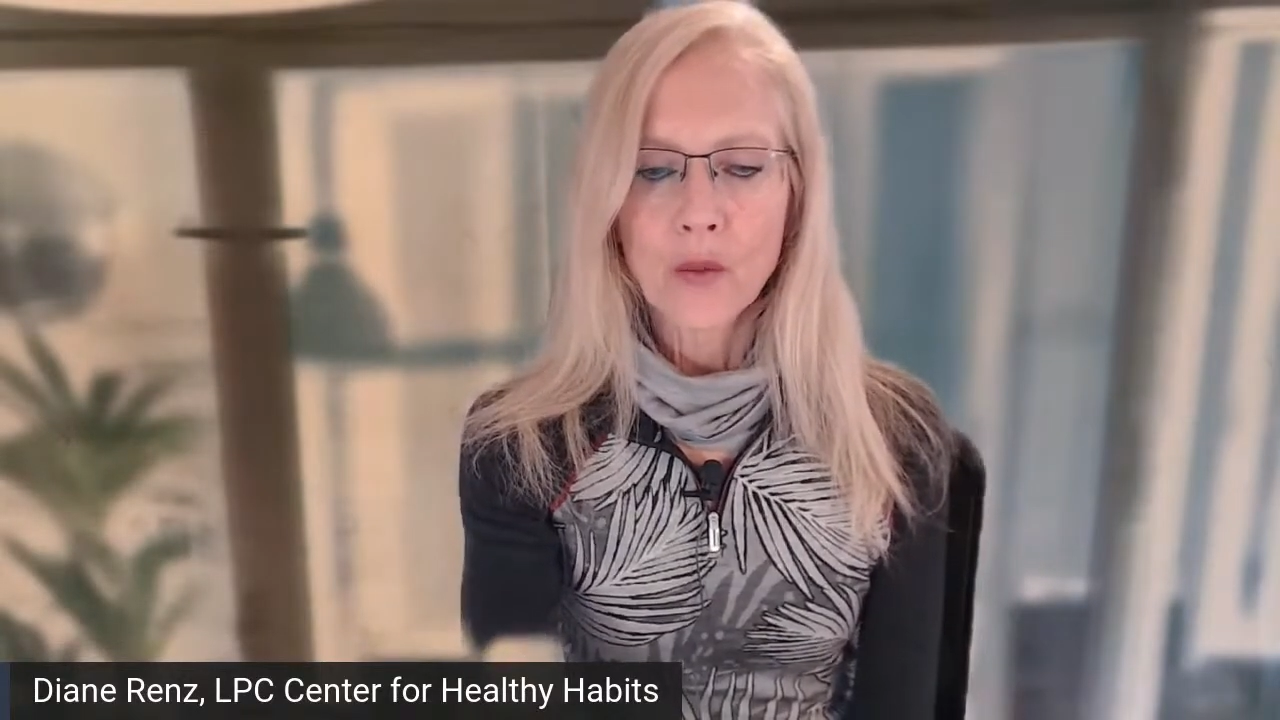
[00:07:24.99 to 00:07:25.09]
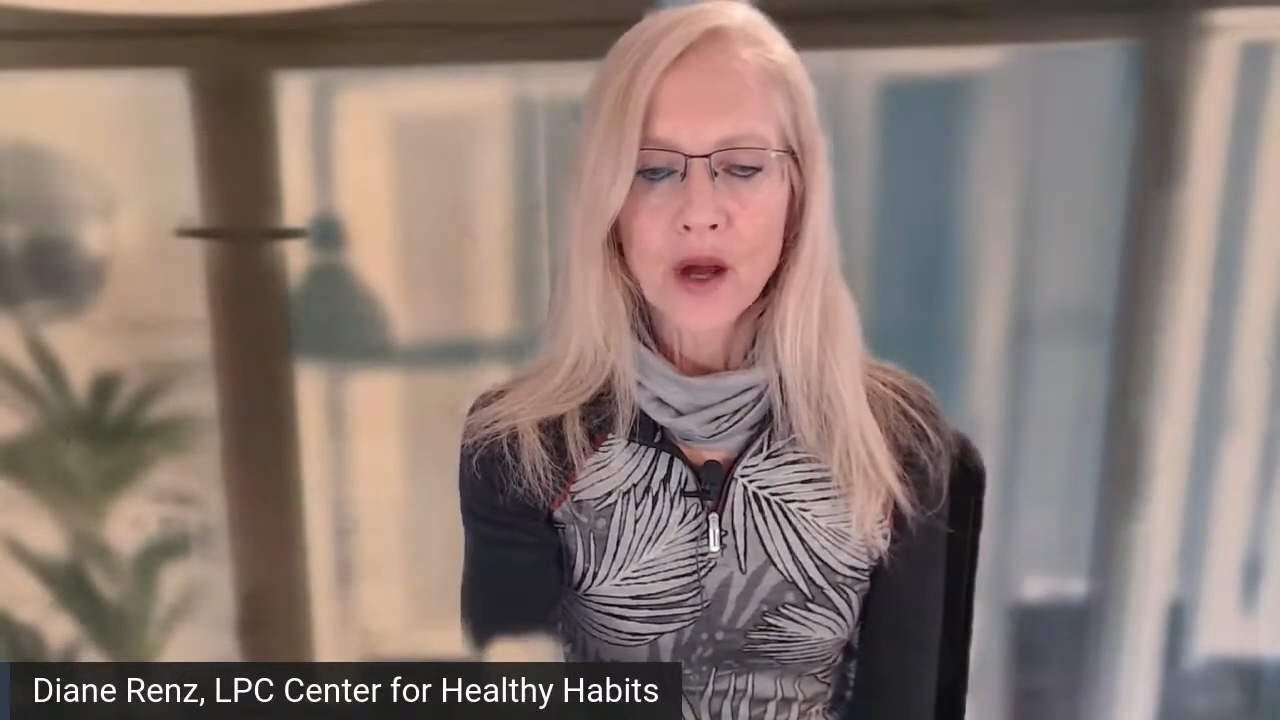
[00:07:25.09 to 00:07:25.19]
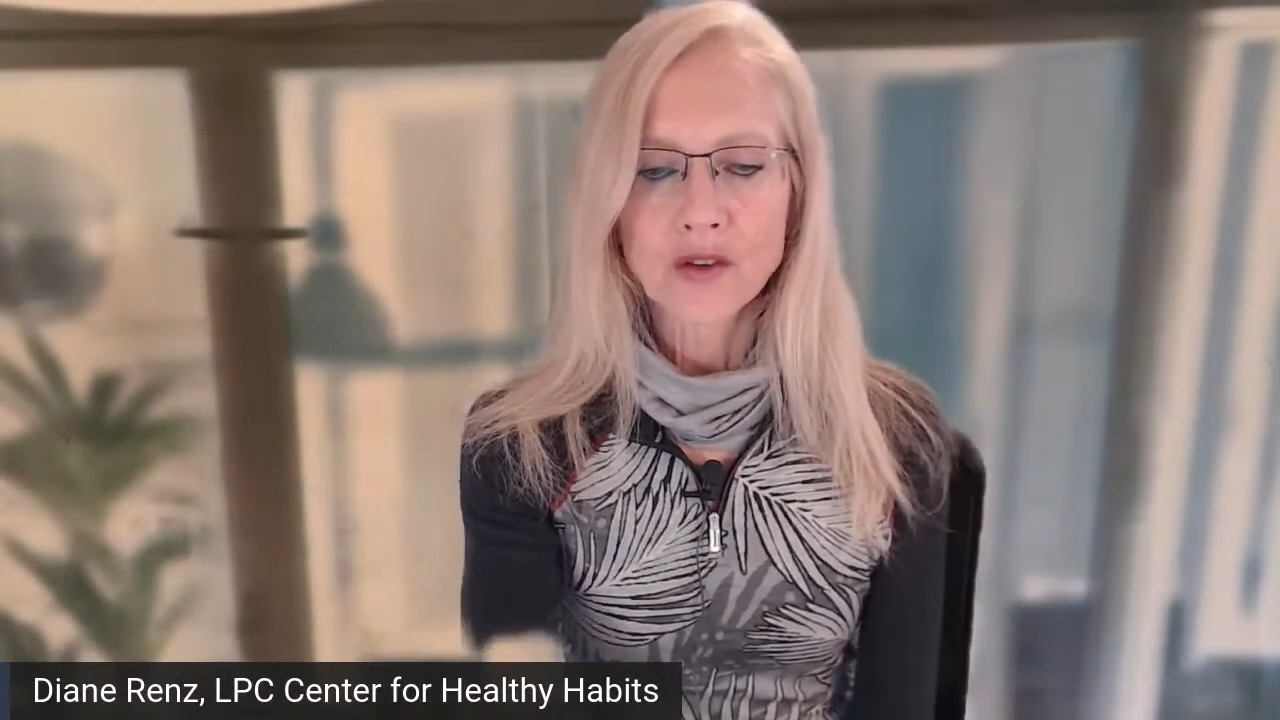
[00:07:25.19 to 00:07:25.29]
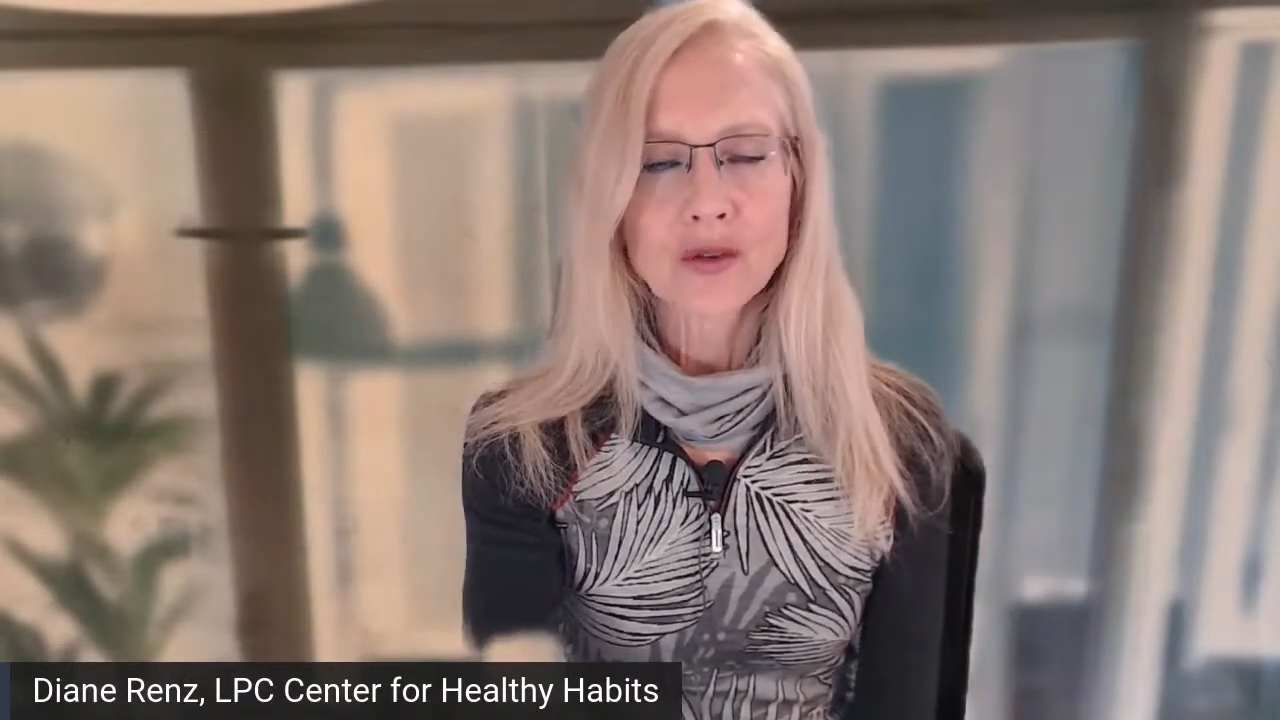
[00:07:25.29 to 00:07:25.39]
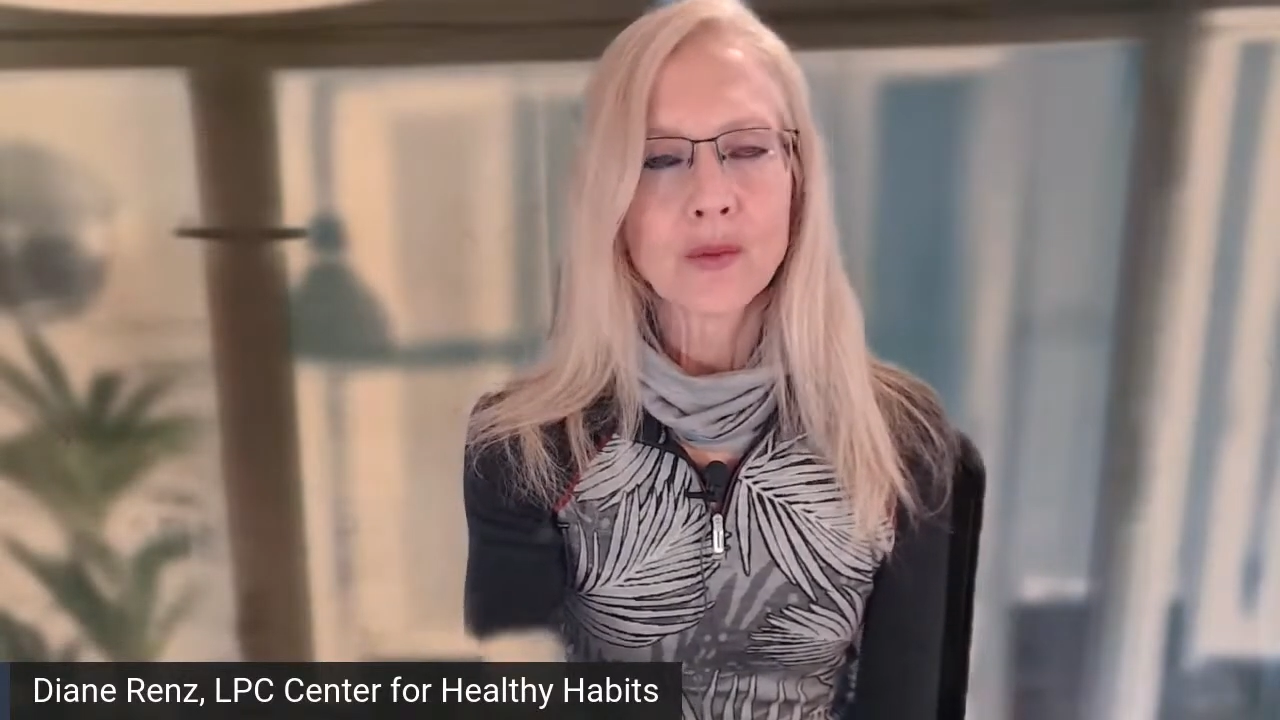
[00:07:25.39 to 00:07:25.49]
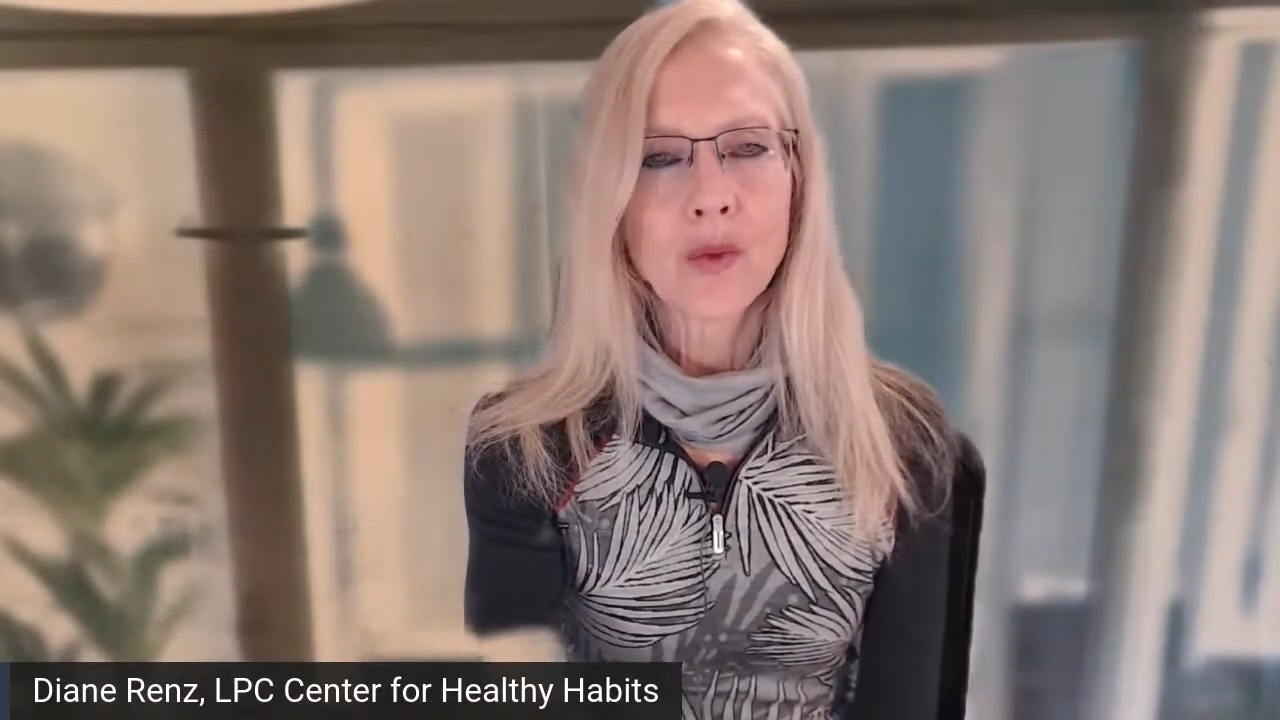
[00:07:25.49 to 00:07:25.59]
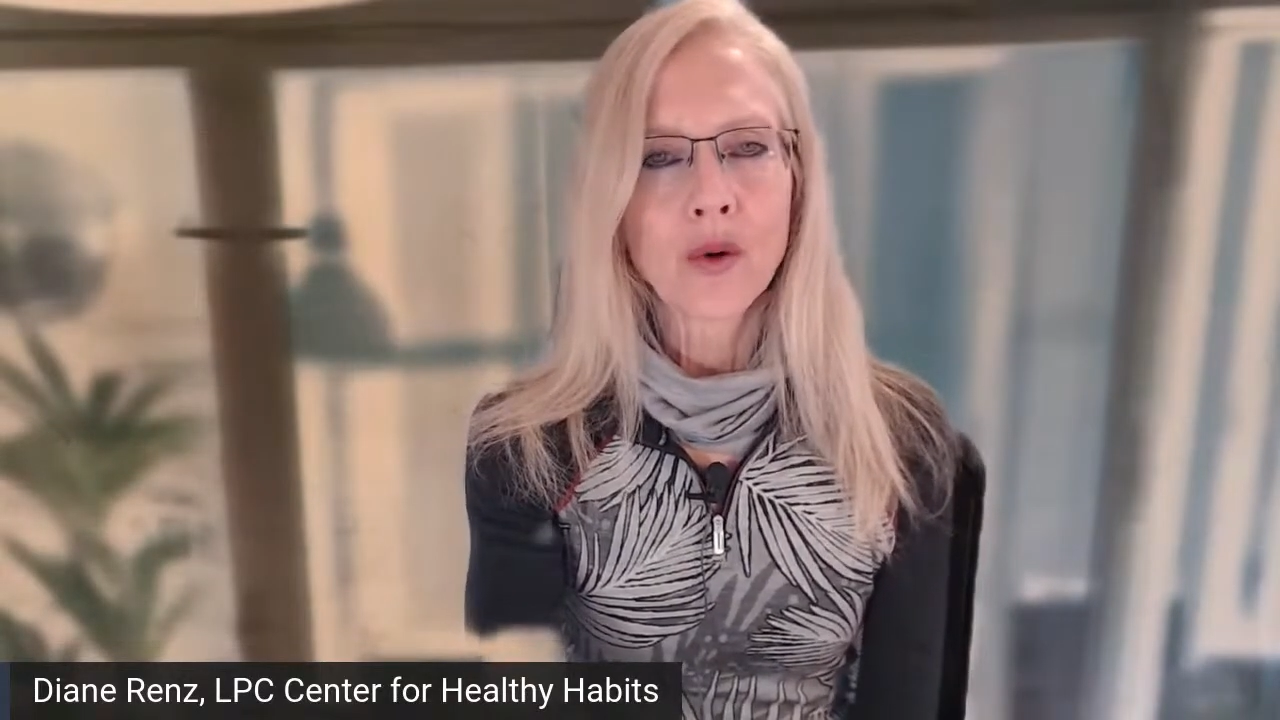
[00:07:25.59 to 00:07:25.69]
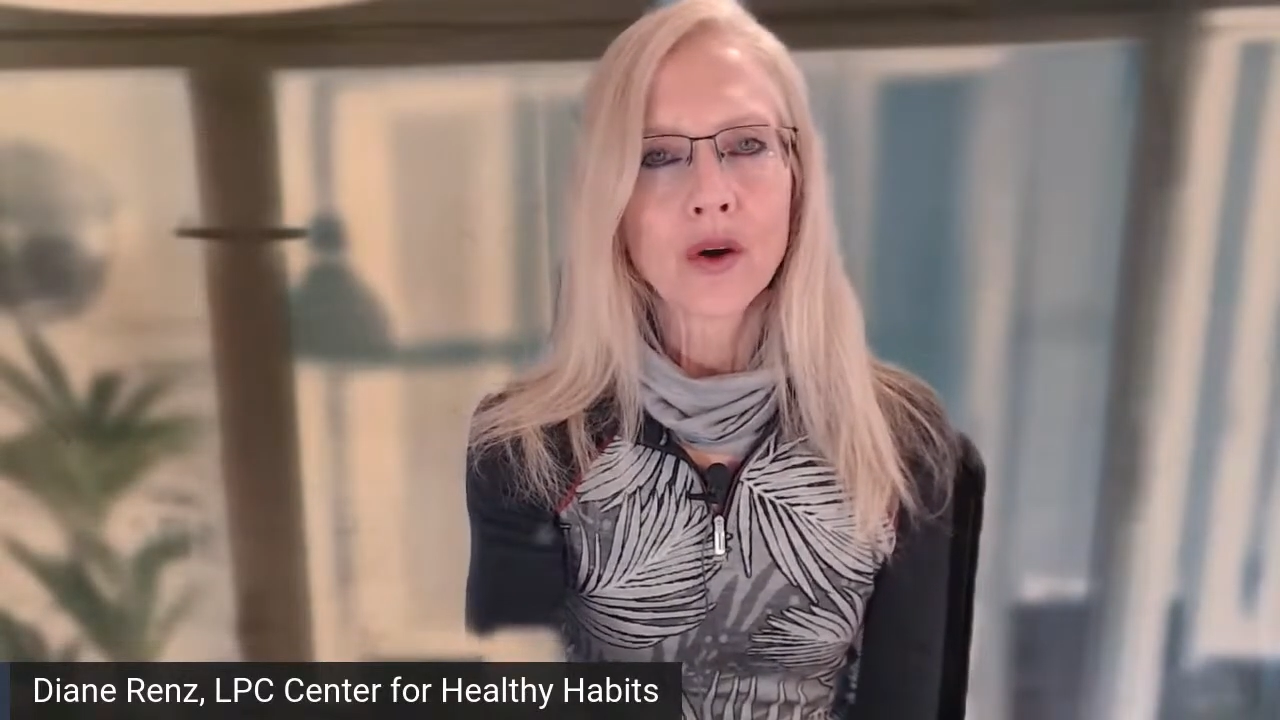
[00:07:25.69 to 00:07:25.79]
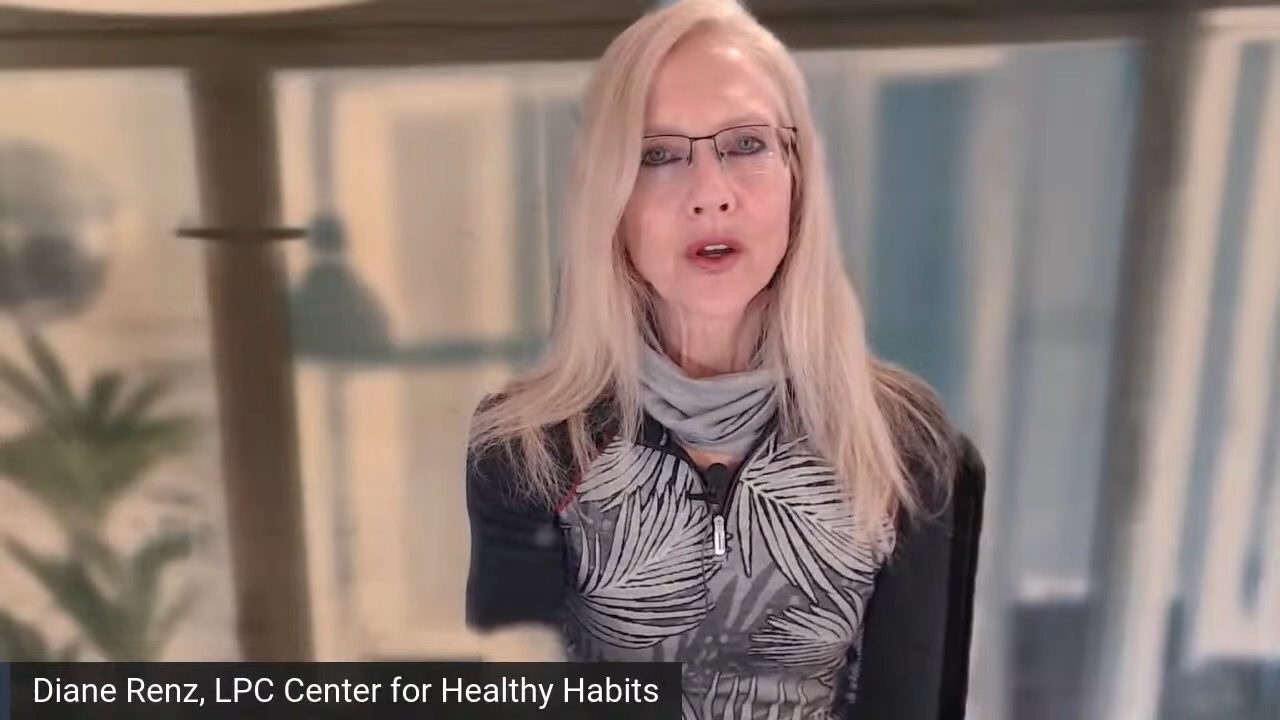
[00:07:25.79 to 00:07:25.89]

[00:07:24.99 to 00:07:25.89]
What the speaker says: much more